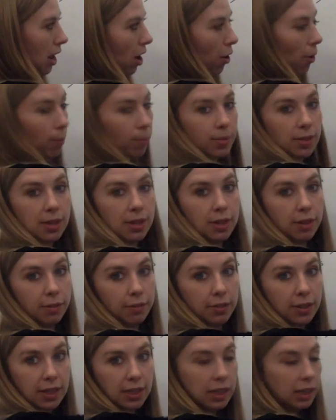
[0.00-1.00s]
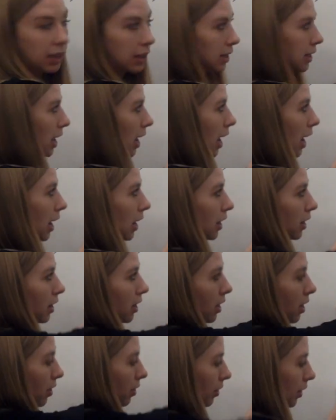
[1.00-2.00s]
helps to facilitate
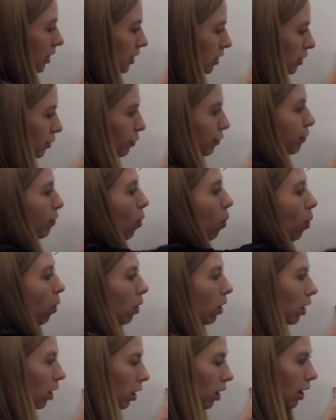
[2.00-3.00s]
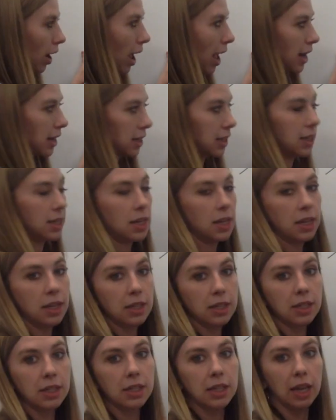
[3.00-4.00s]
these 4
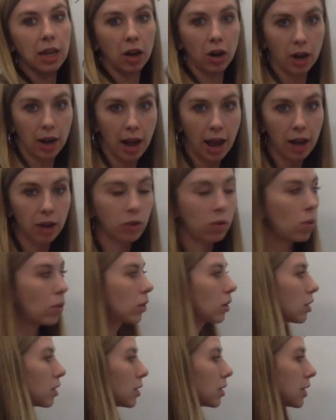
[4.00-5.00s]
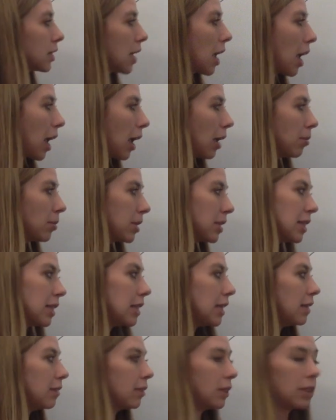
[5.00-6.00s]
entities here at headquarters, Eamon
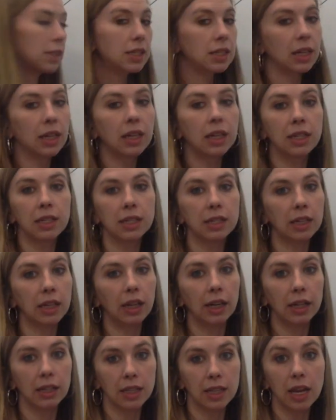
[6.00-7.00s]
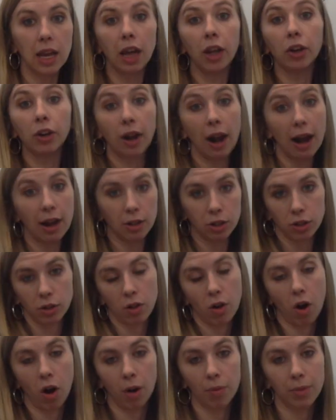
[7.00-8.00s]
Stevenson is seen as the
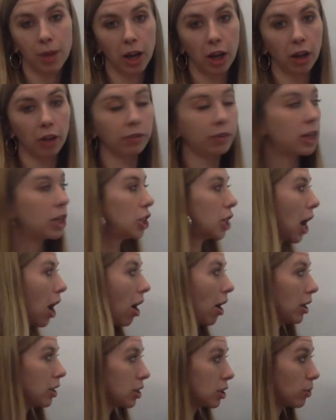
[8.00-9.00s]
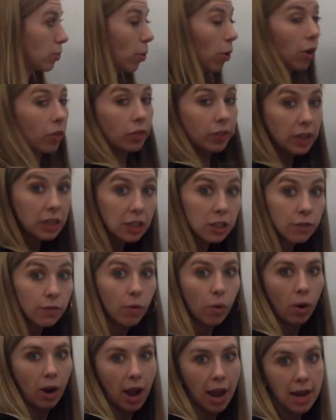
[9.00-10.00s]
international arm that can reach out and support these
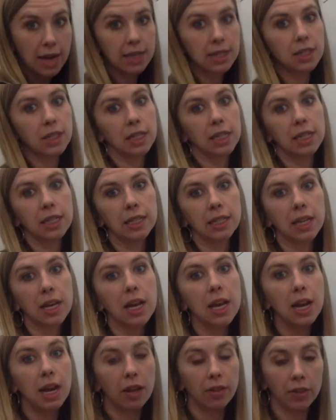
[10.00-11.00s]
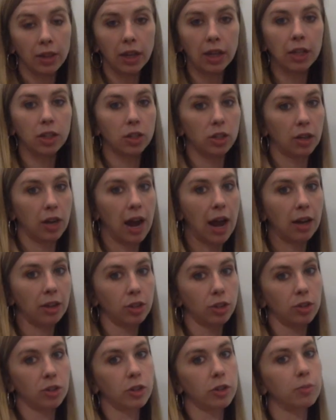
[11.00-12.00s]
4 entities in the
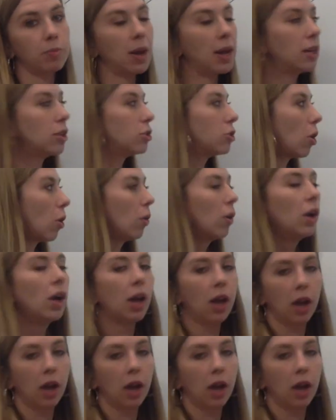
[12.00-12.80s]
international space. So